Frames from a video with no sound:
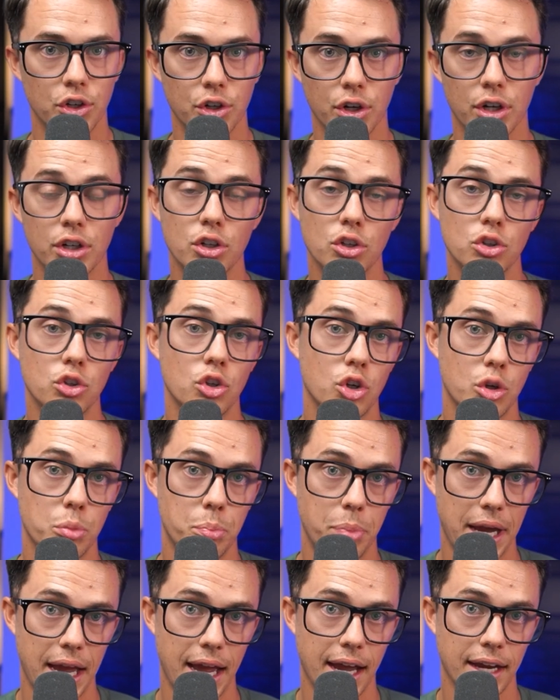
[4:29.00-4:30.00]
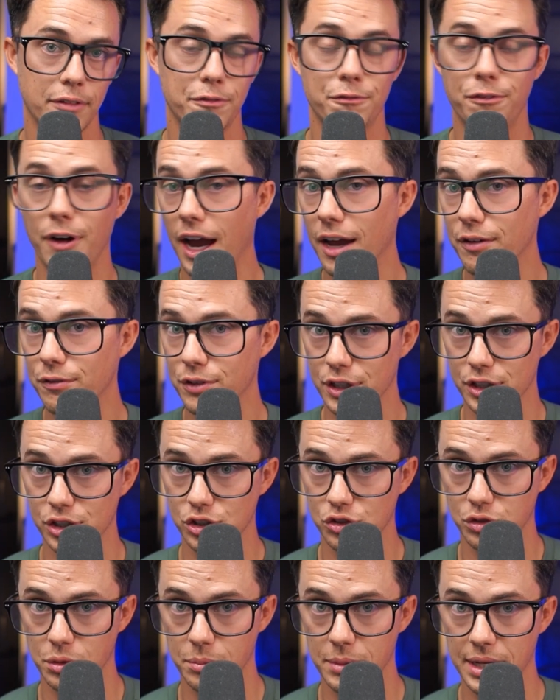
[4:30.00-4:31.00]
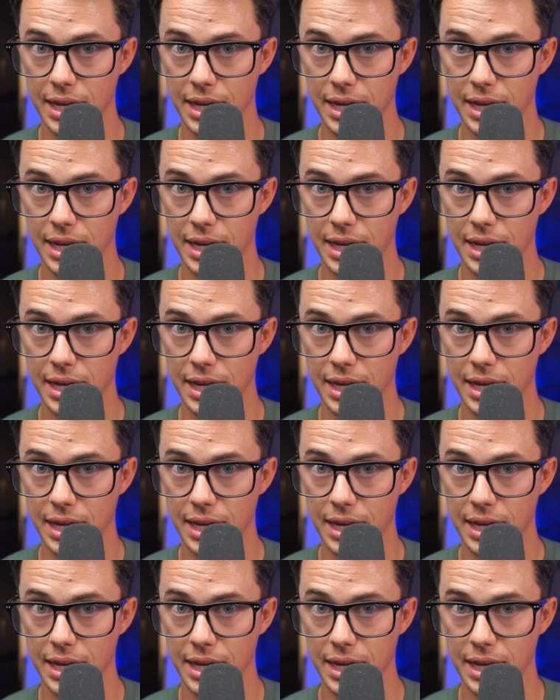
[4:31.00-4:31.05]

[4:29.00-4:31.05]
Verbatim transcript: You're going to look back five years from